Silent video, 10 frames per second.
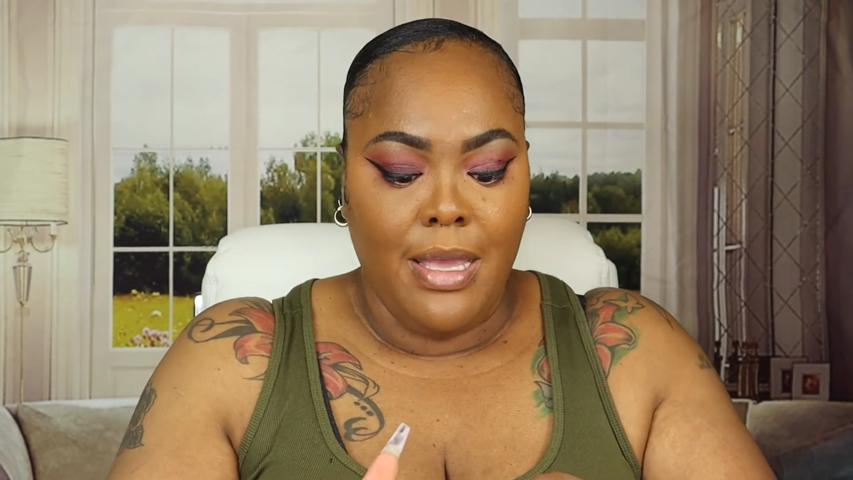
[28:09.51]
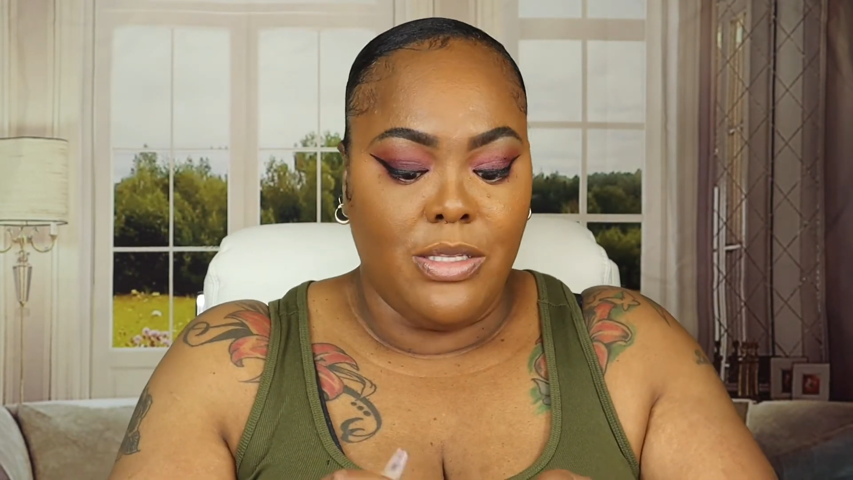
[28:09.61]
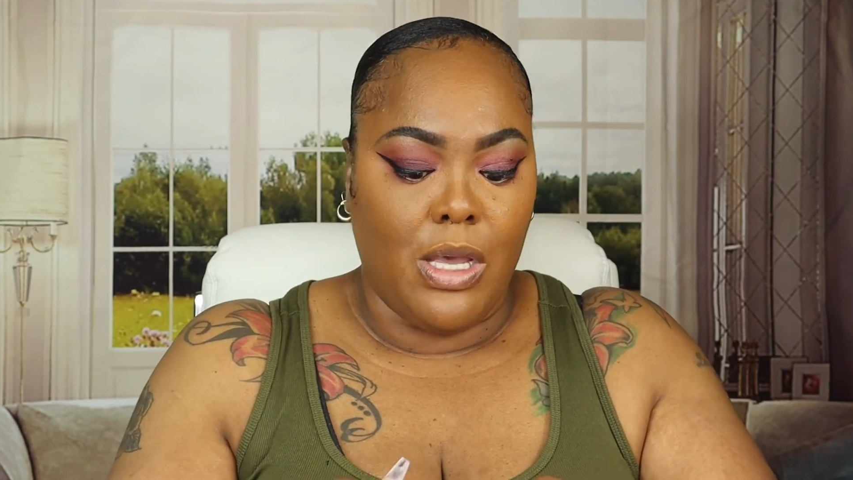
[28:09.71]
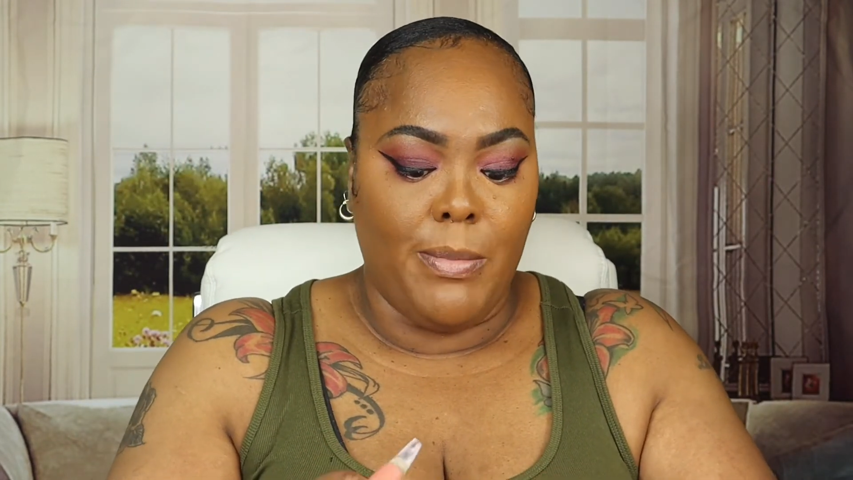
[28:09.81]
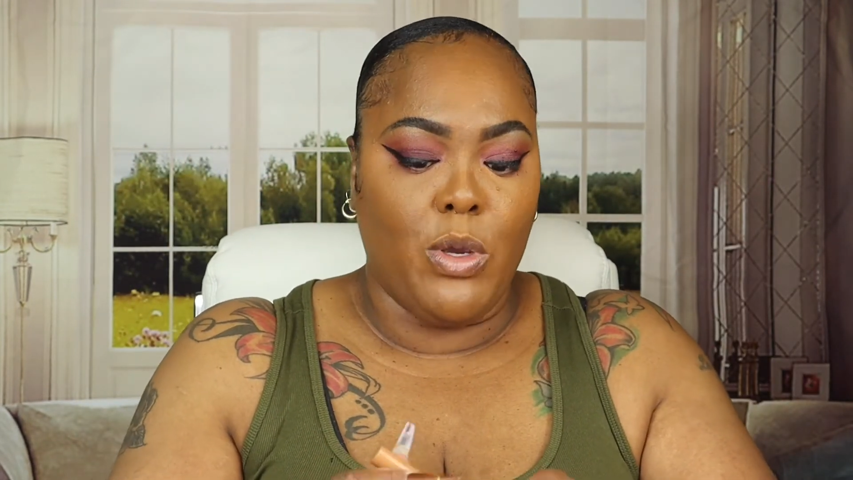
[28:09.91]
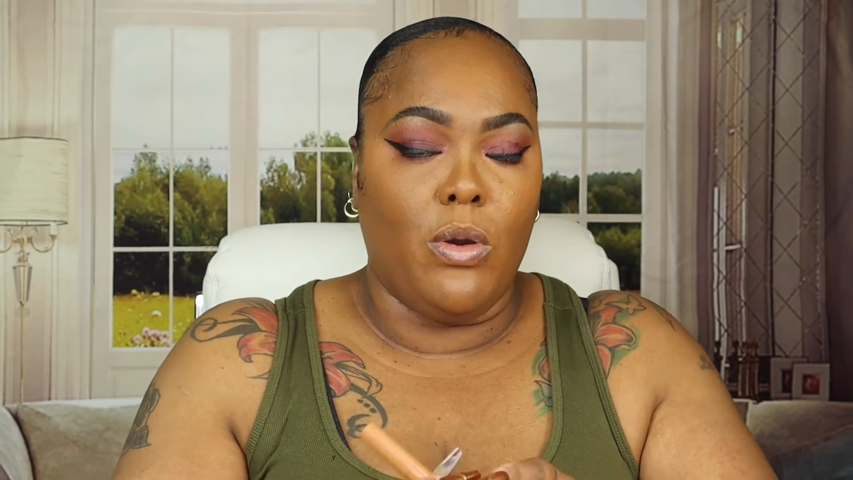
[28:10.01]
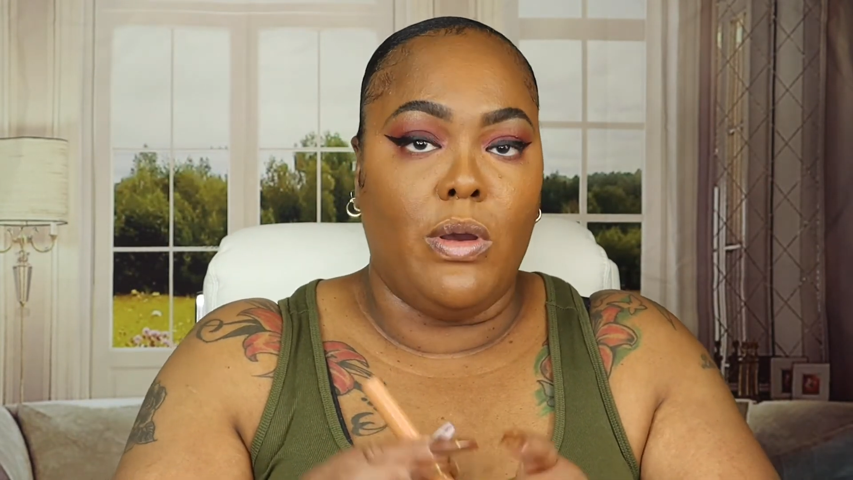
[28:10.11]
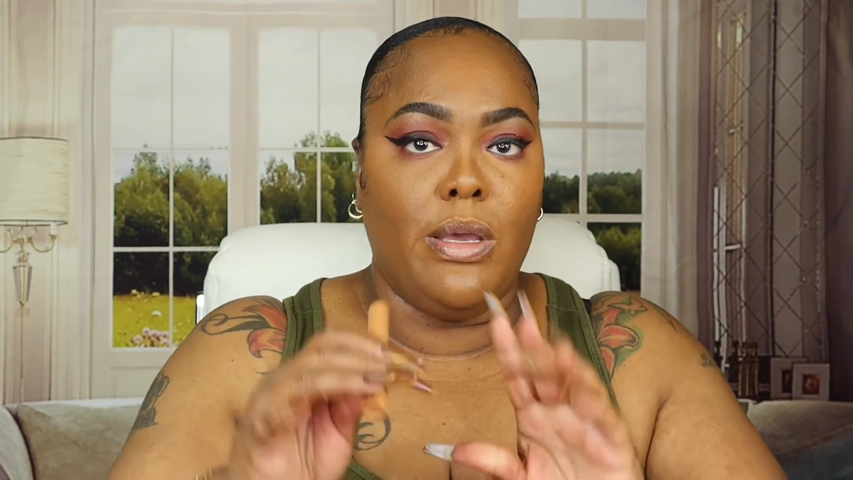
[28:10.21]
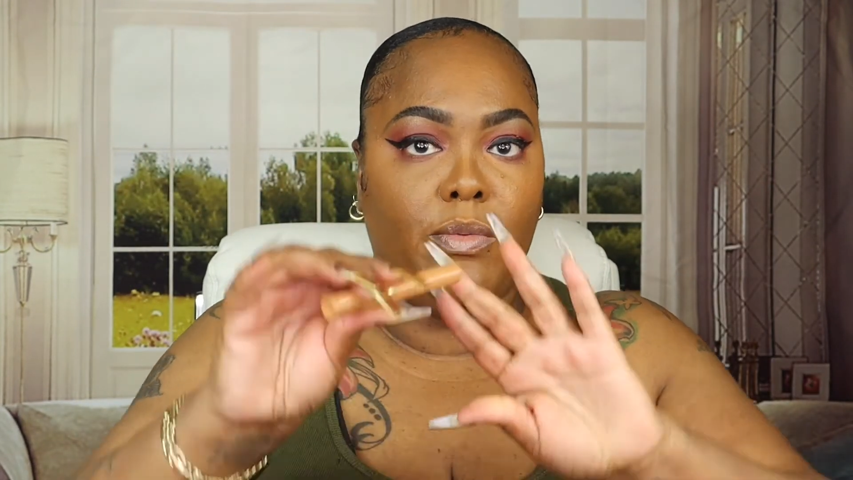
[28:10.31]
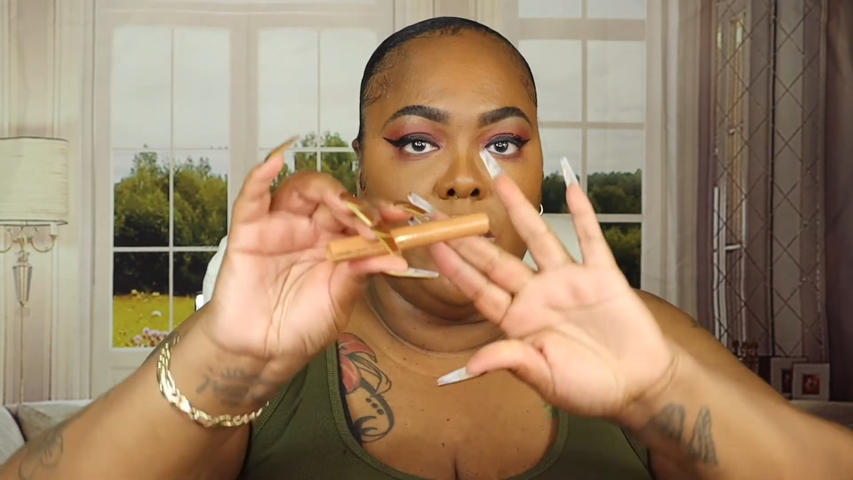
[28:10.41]
So I'm
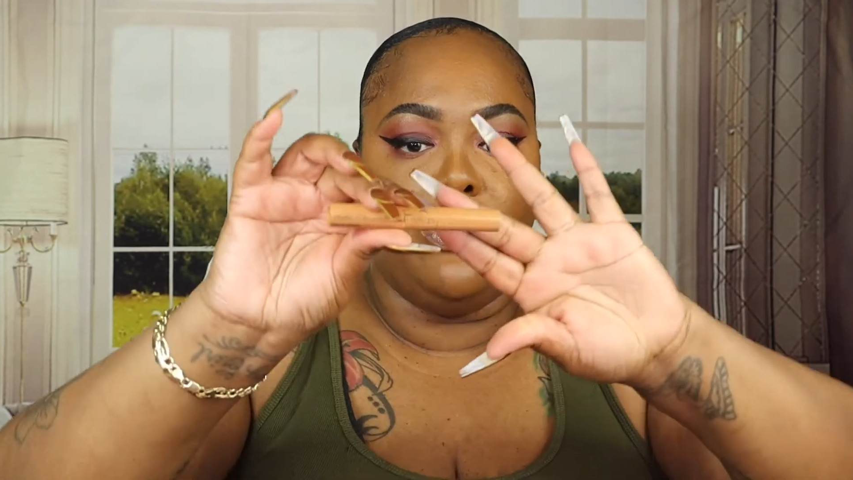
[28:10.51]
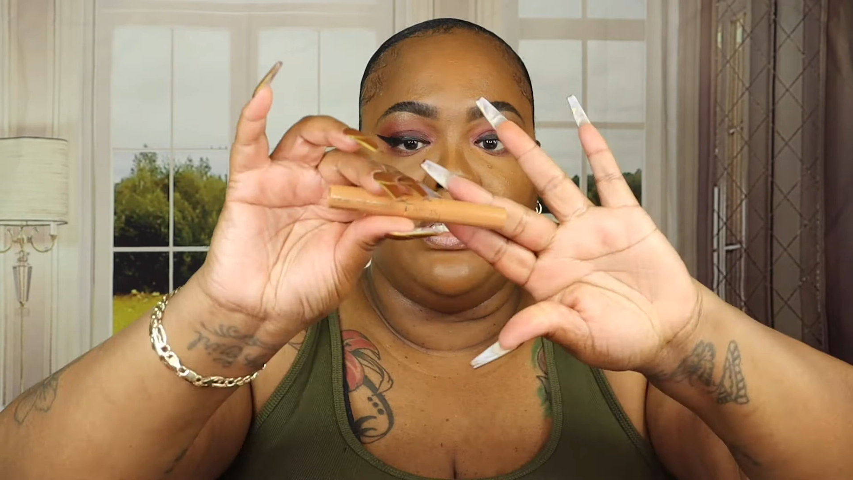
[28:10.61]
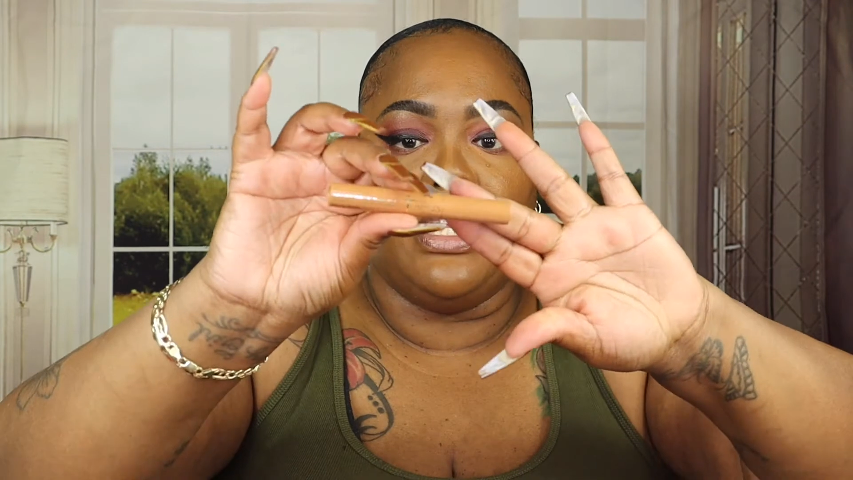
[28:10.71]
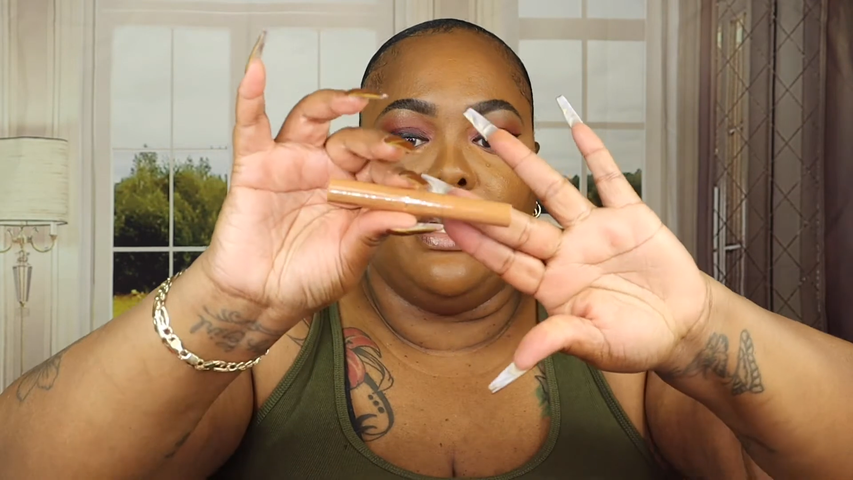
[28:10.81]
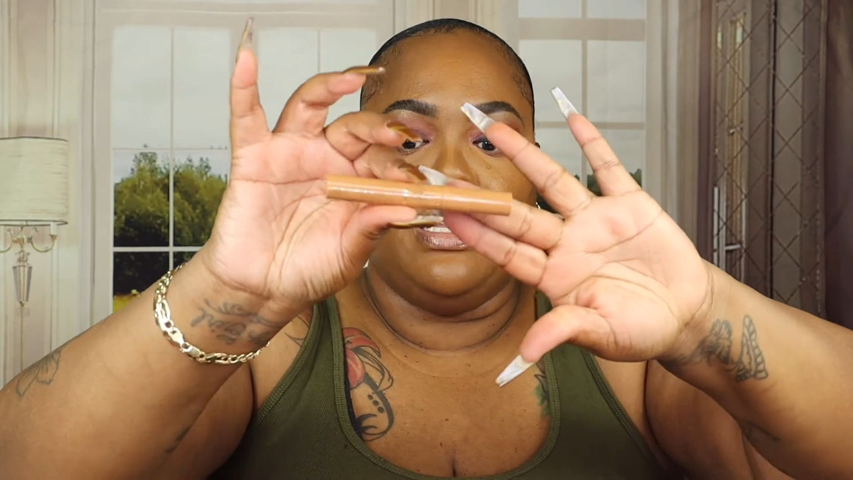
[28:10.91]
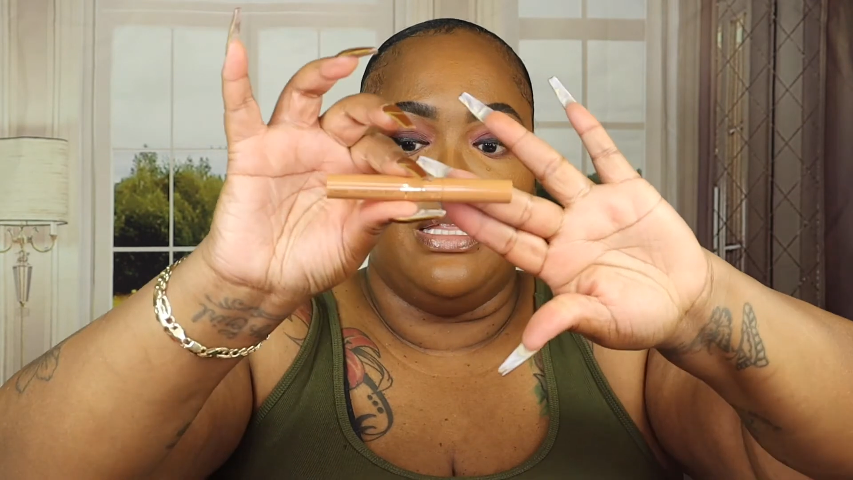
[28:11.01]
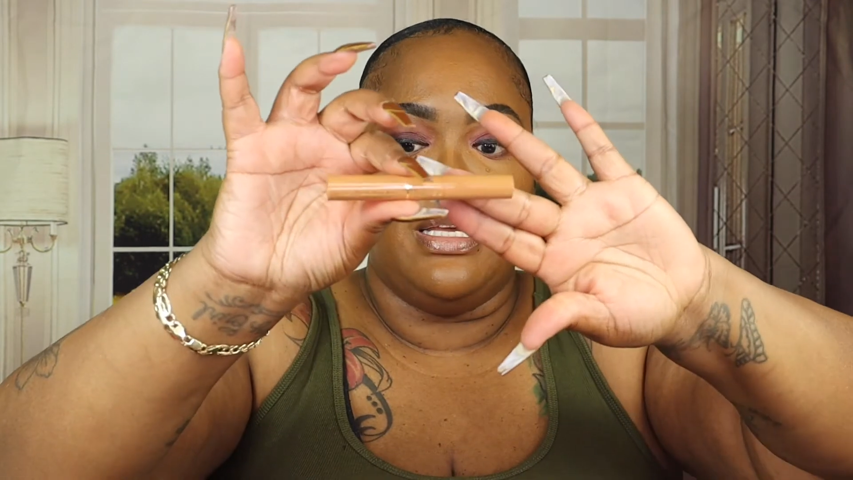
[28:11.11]
going, we're using